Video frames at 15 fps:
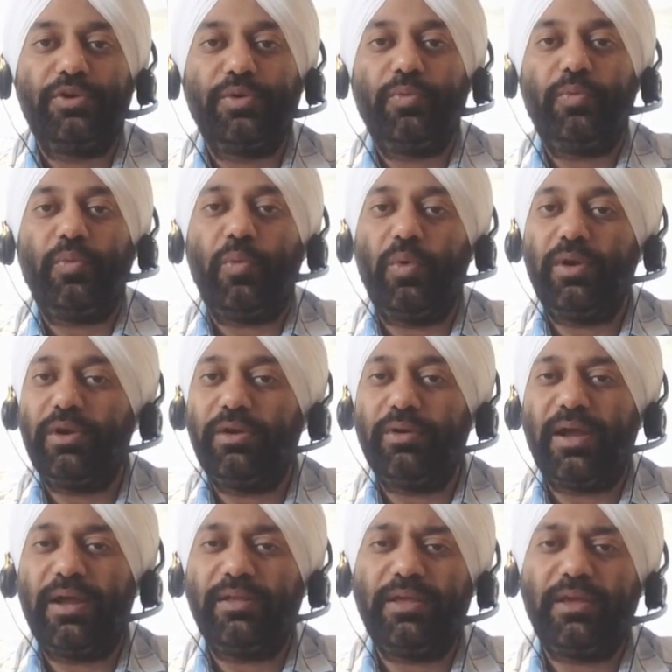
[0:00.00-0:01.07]
So
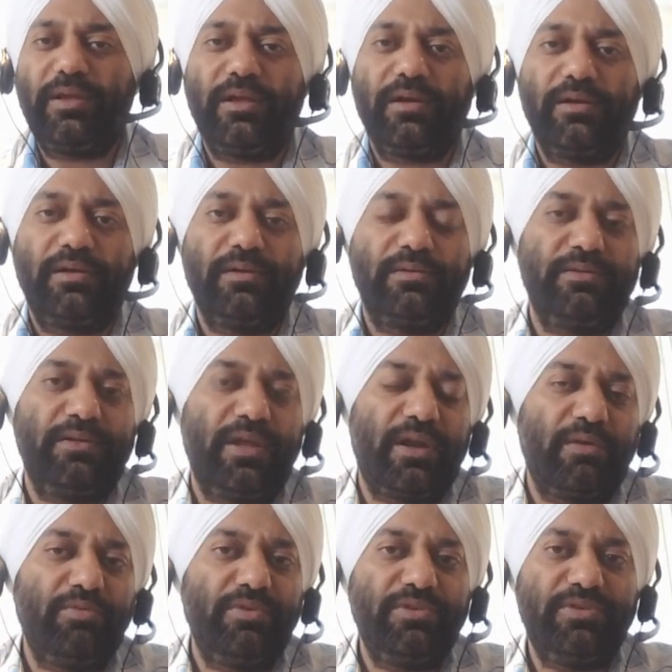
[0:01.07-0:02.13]
I think
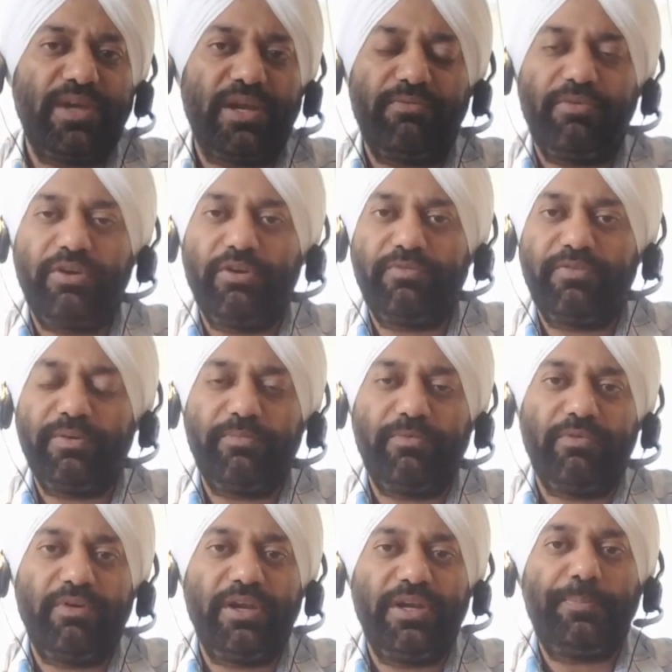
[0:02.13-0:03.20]
around January or
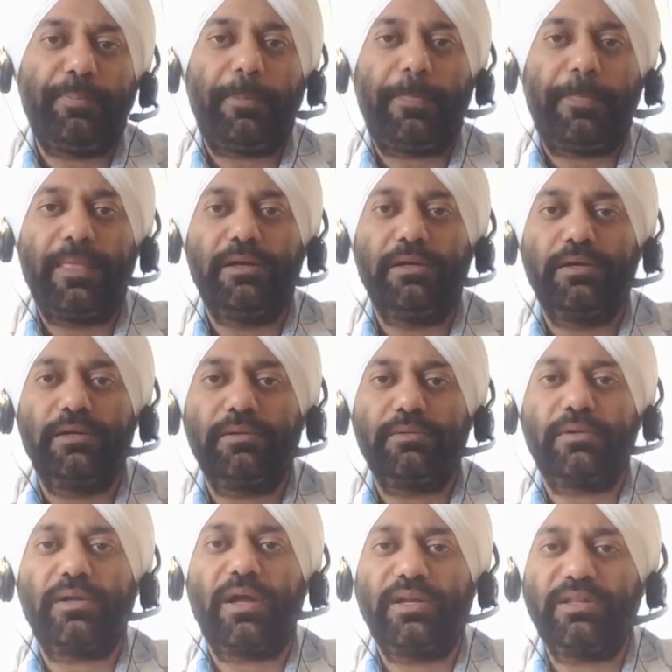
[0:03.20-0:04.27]
February,
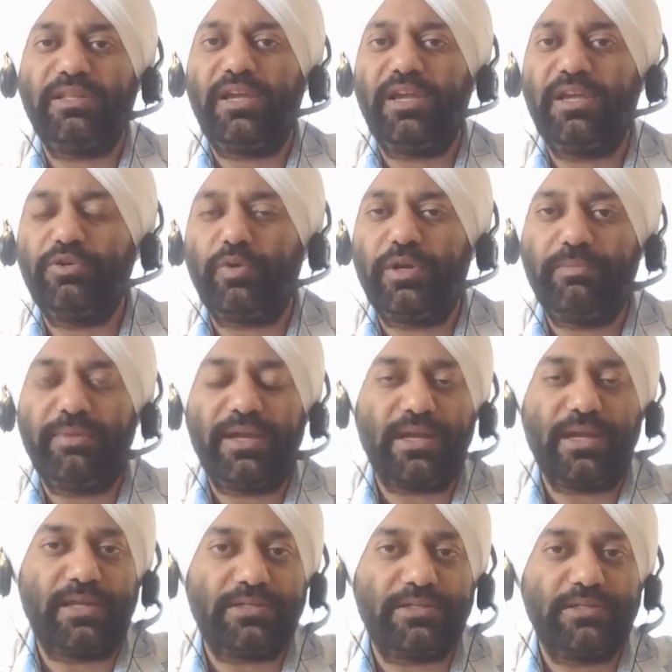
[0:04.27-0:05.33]
Kartike joined my
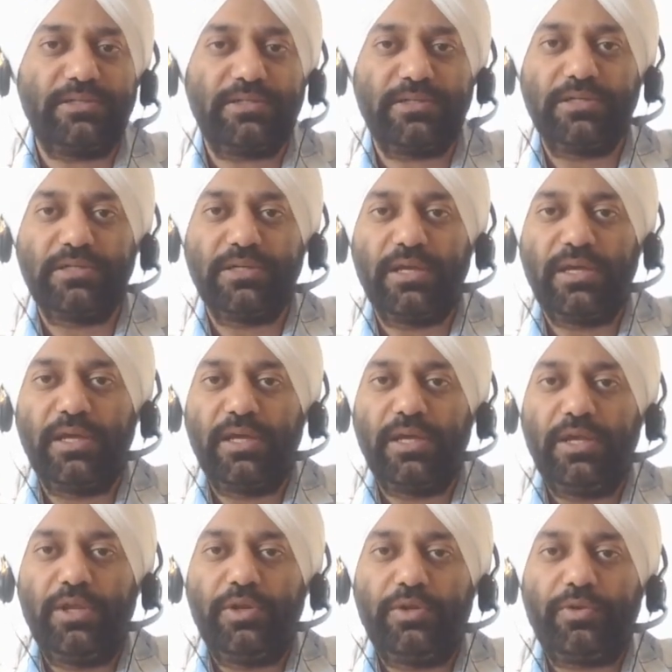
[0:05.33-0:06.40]
classes.
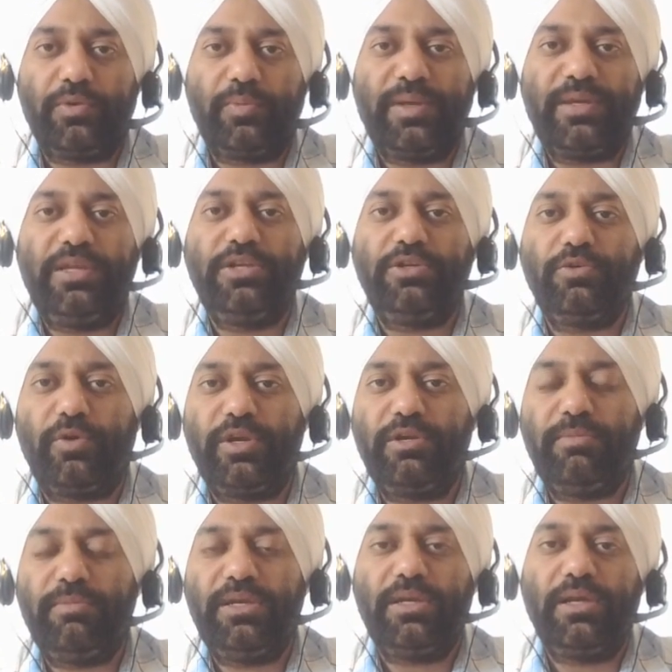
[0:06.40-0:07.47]
So when he
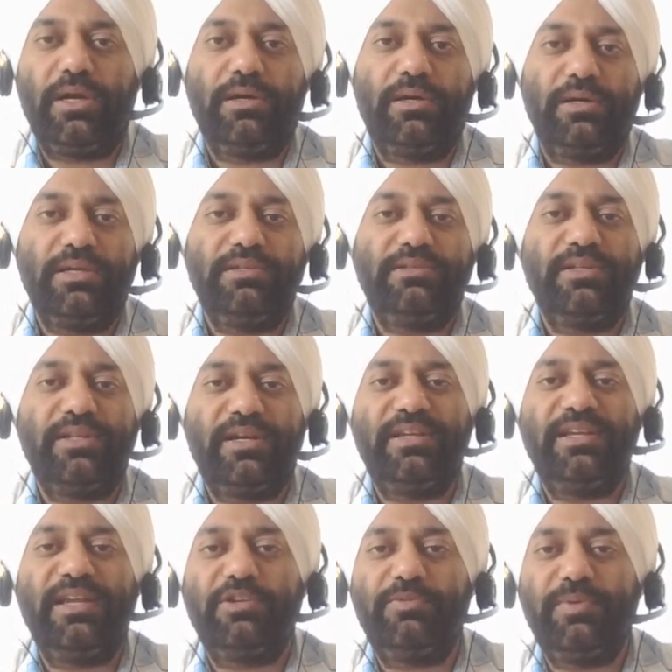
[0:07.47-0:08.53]
joined me, he said that
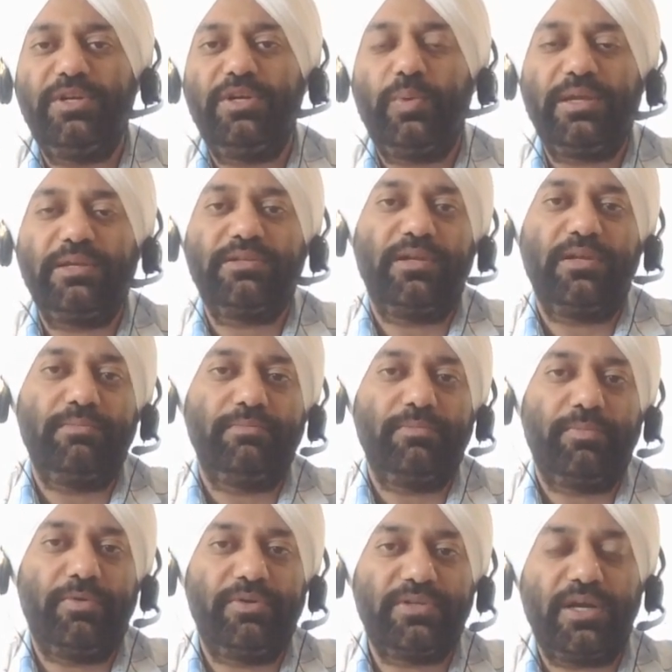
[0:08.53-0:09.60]
he has been doing
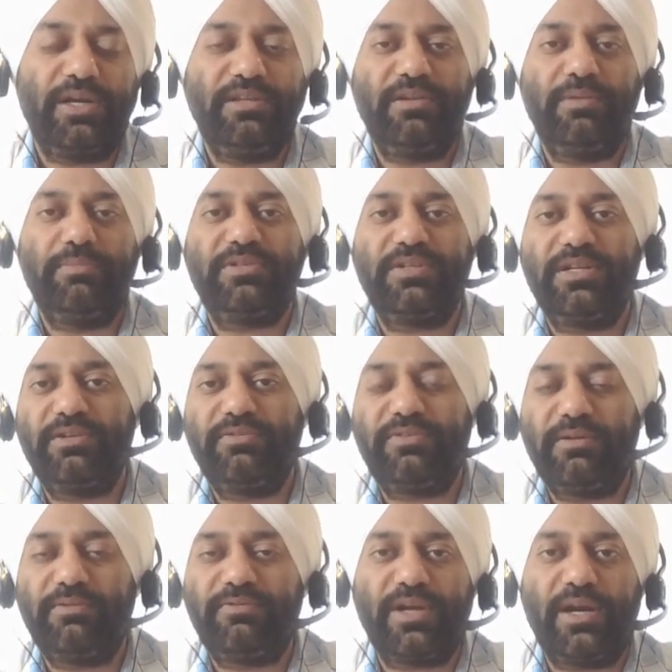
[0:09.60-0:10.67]
some studies
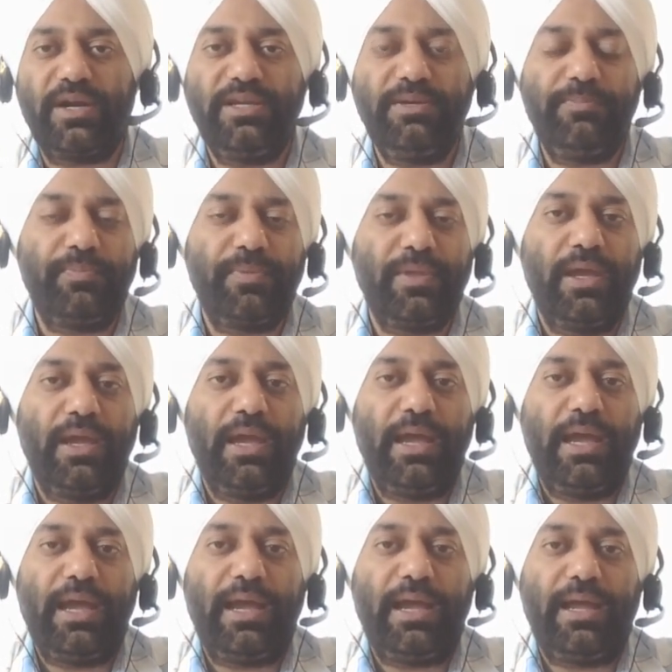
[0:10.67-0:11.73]
himself, self-study,
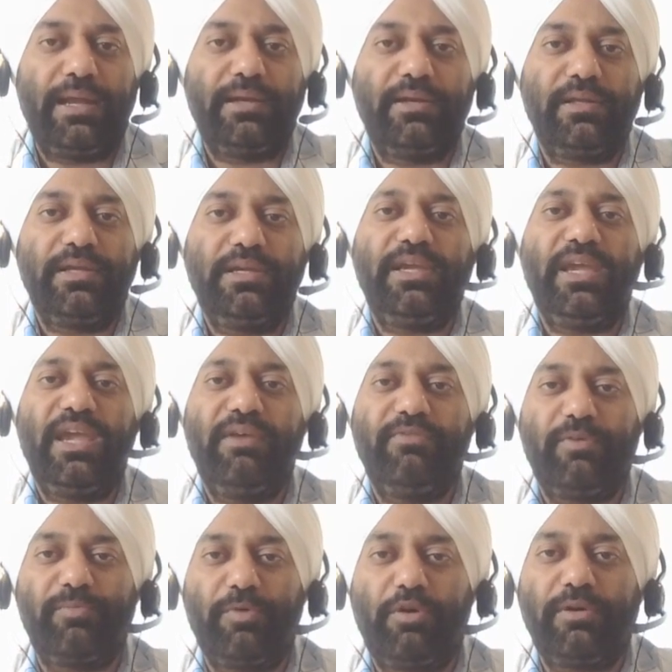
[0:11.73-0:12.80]
and he
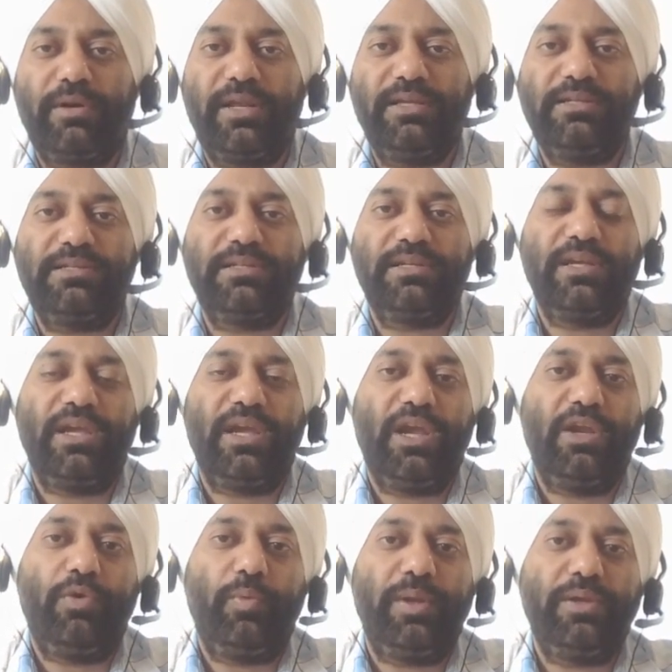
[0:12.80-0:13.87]
gave a mock test
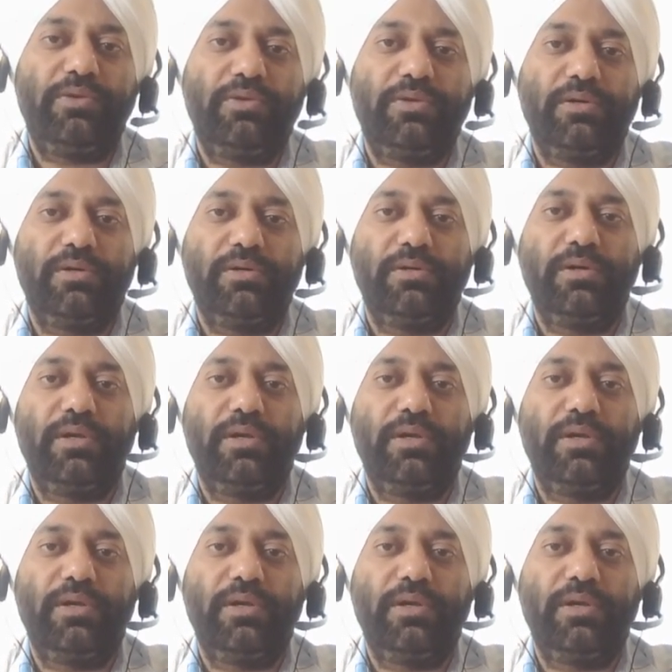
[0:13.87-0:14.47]
in which